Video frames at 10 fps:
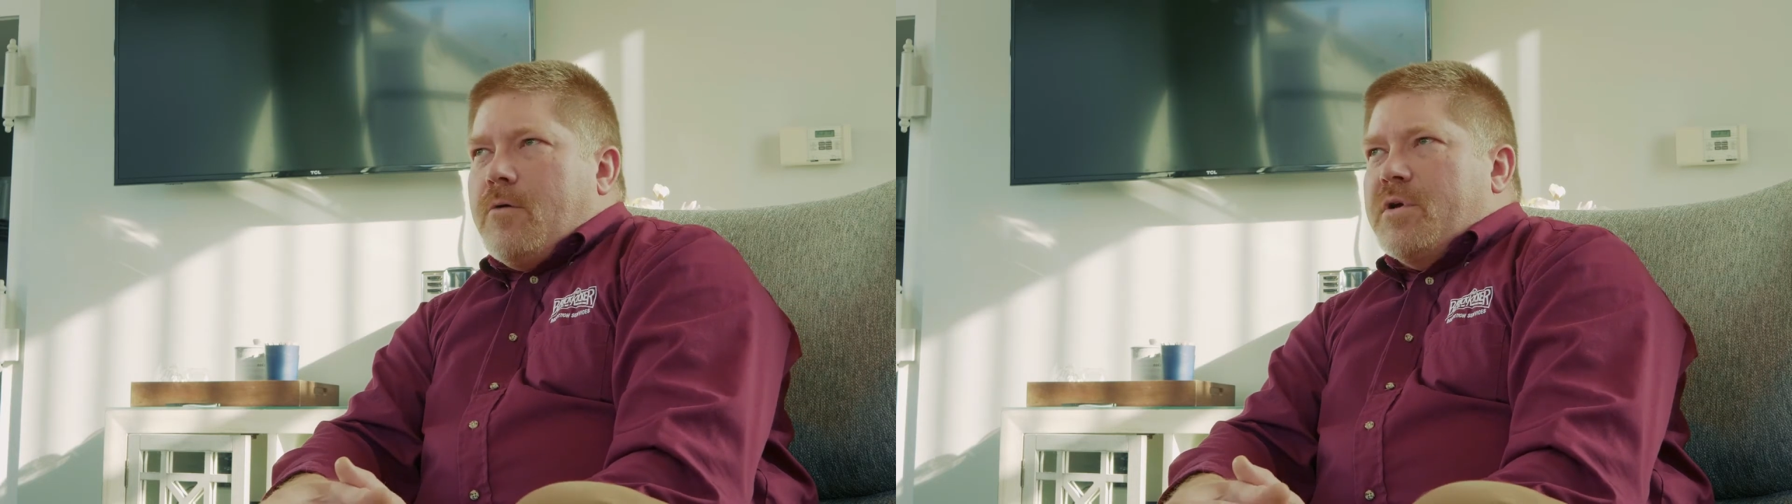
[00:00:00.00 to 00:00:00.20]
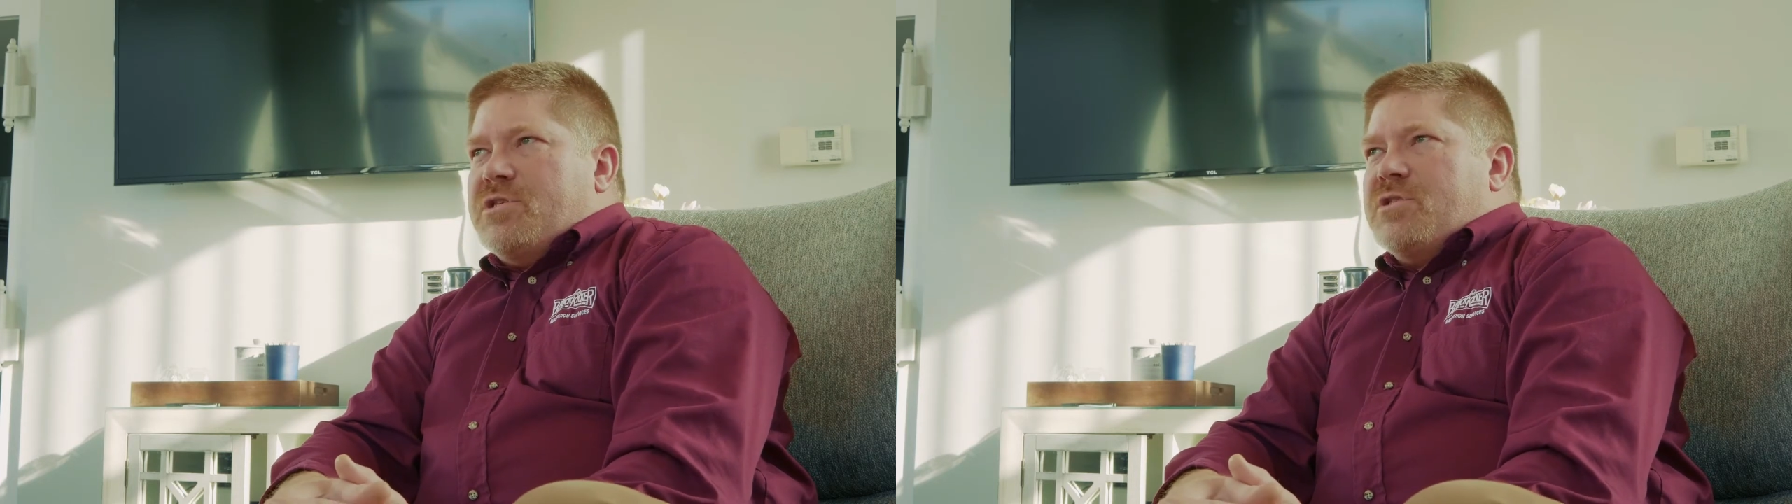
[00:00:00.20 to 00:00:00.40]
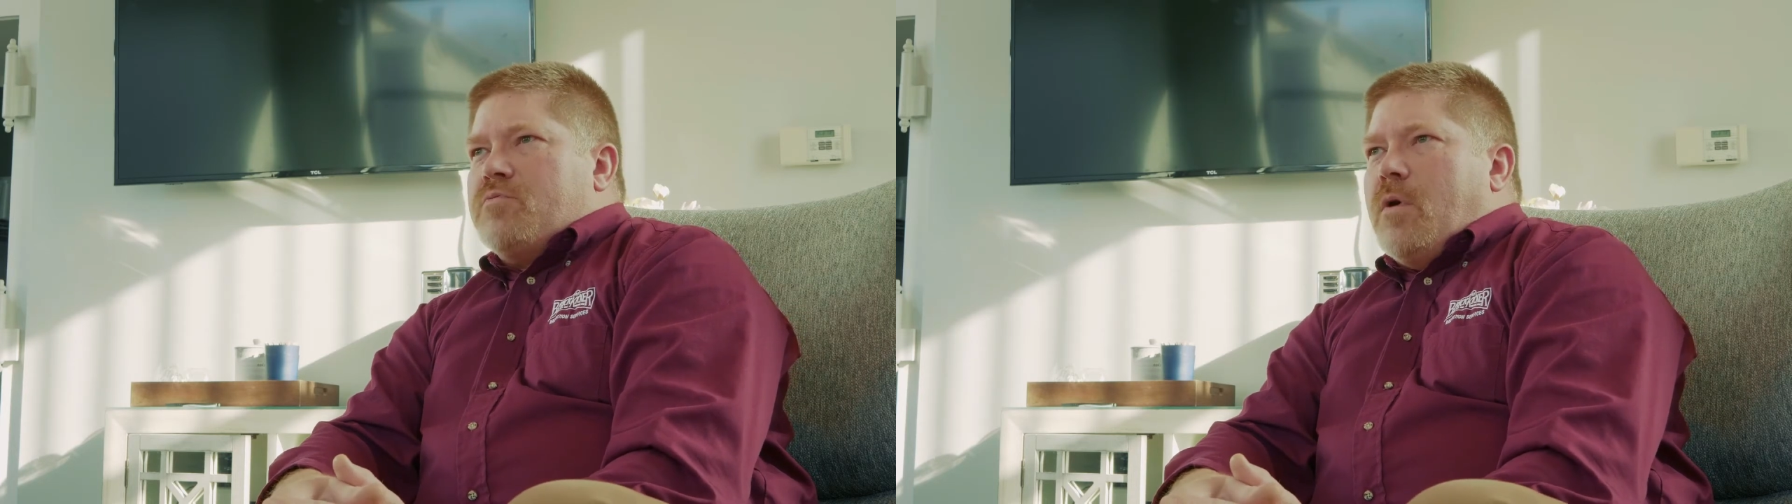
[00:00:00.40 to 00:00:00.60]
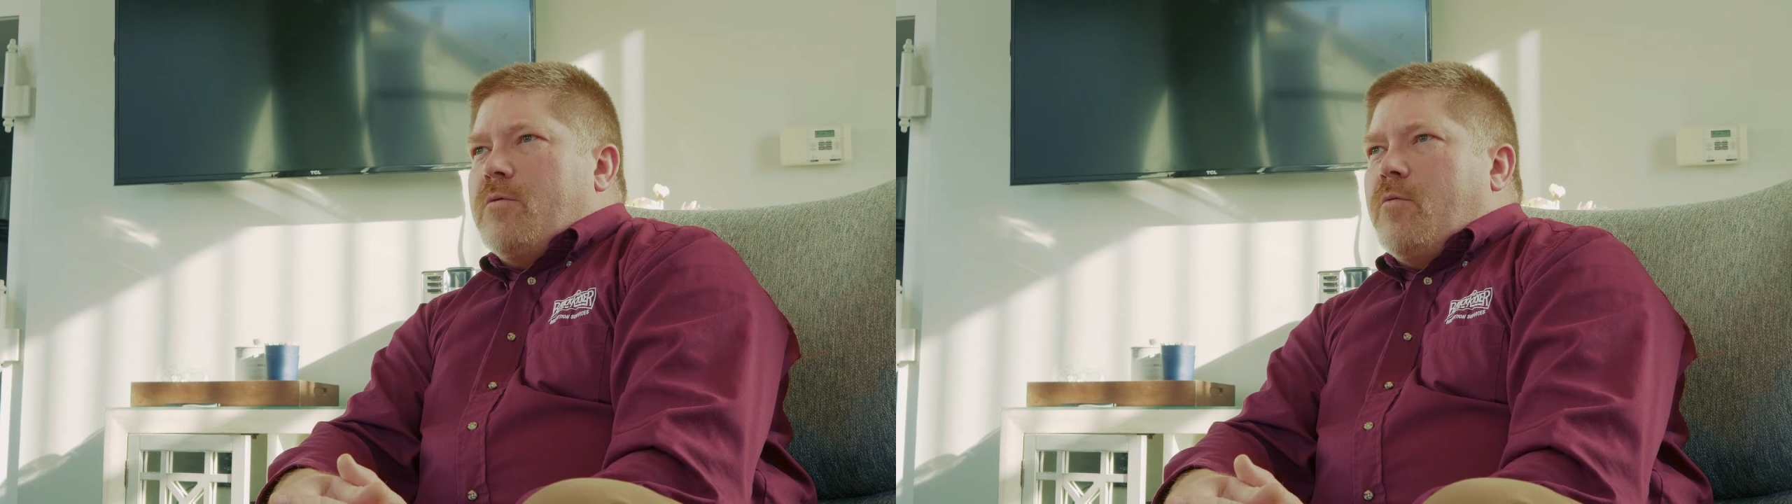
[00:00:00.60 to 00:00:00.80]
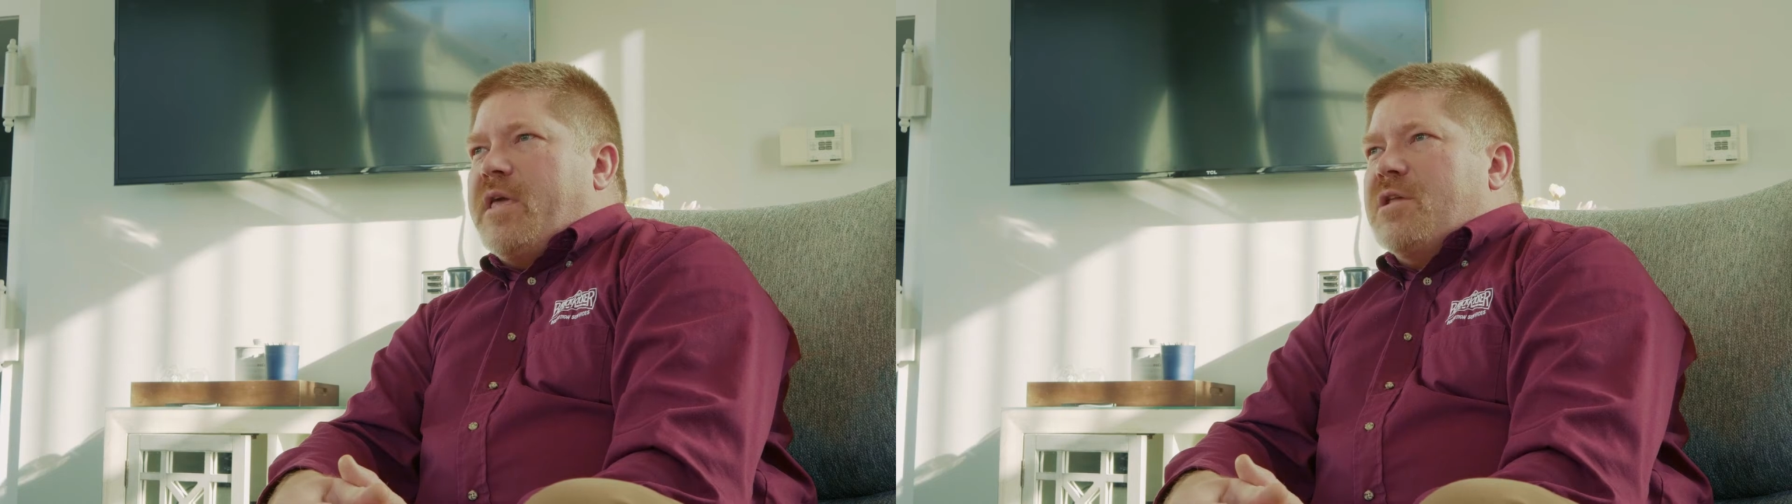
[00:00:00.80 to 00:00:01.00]
which is
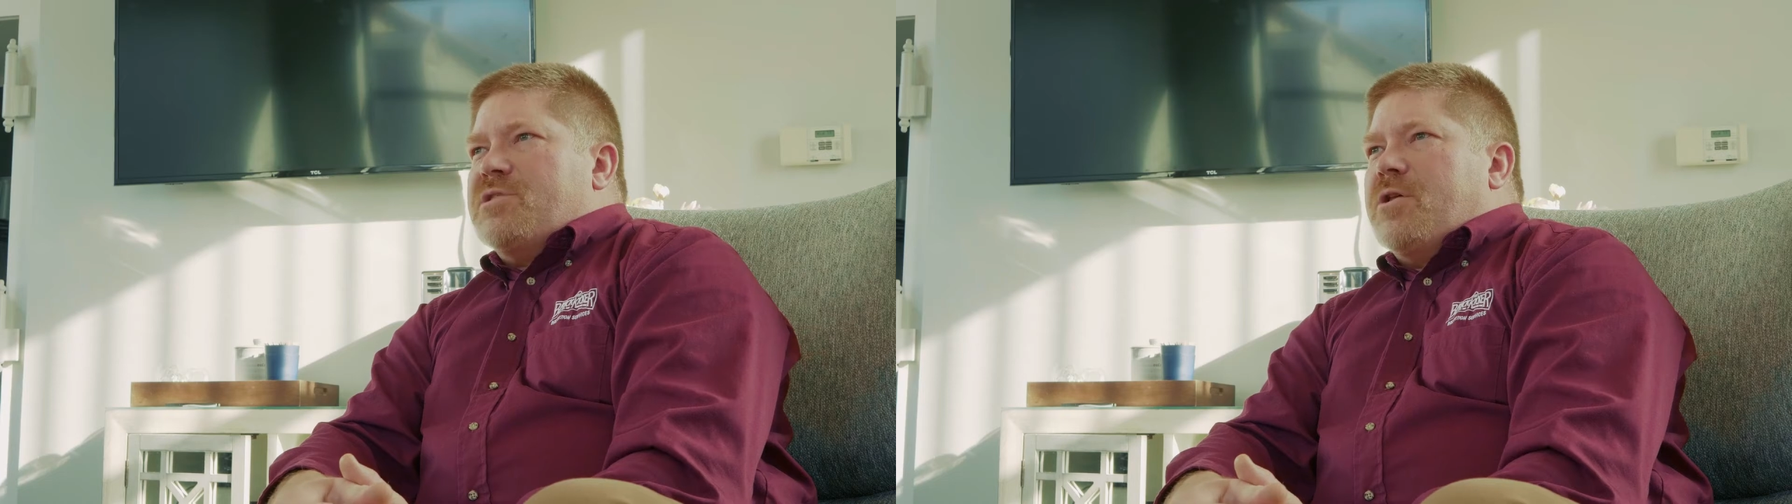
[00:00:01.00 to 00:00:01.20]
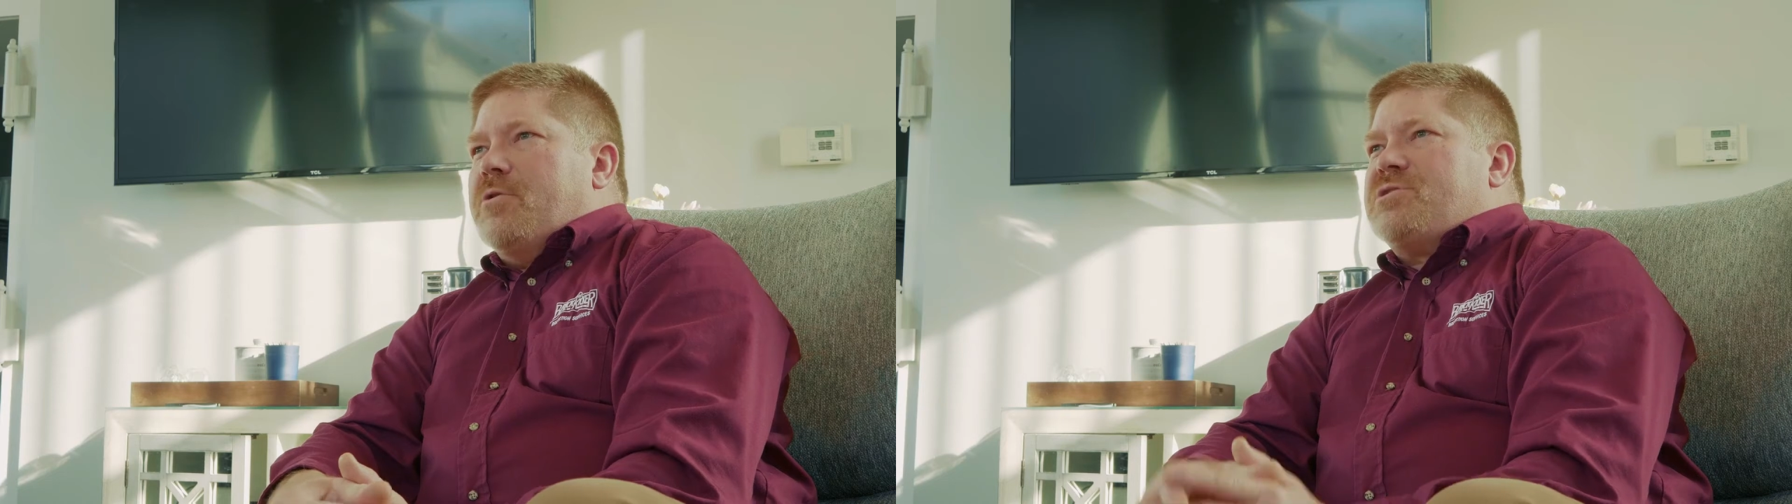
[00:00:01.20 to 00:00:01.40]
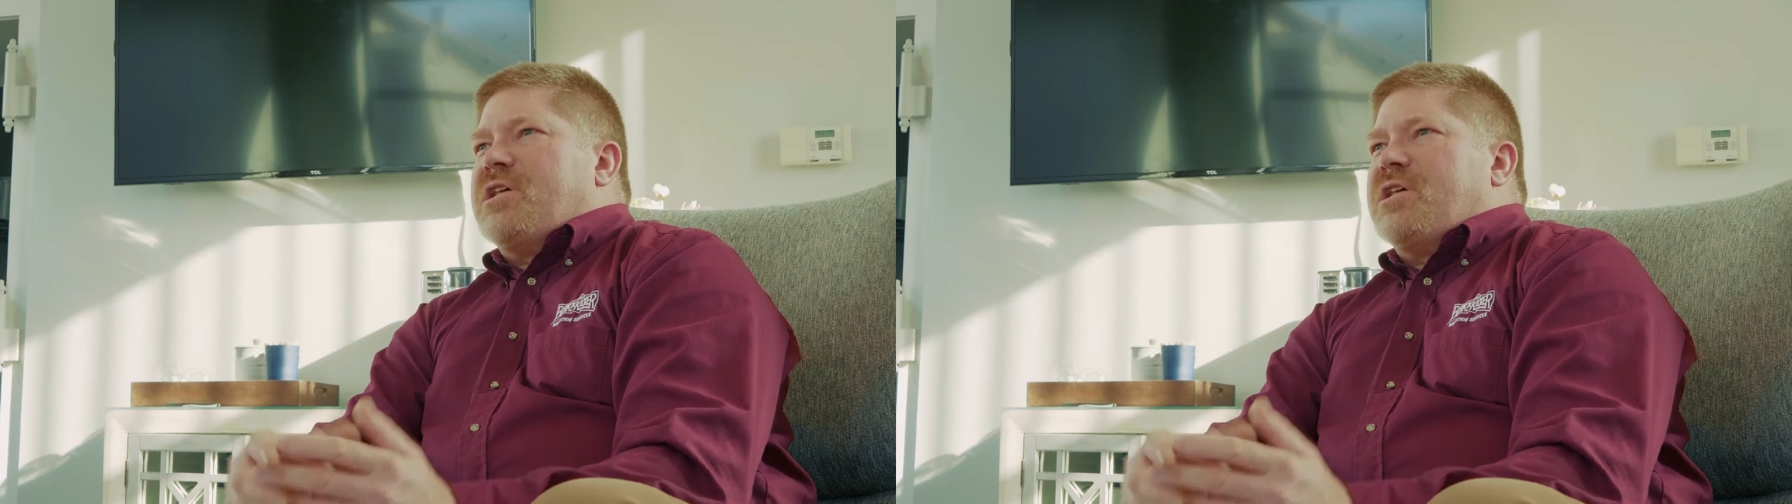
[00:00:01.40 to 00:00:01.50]
what we consider